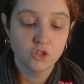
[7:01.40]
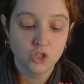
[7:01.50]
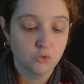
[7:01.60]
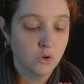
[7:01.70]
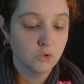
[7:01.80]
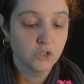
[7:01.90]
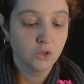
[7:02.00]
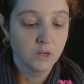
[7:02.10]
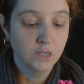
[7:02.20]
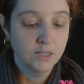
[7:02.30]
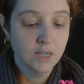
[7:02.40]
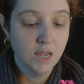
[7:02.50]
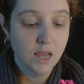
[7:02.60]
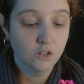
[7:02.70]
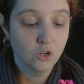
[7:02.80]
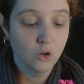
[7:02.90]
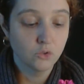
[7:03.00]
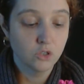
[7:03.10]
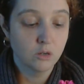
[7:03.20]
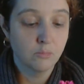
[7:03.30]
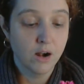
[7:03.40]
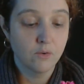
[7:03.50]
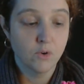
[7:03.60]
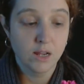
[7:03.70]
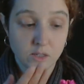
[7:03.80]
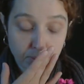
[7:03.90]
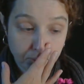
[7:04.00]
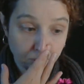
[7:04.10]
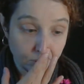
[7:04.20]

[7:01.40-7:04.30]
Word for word: just roasted green tea and toasted brown rice.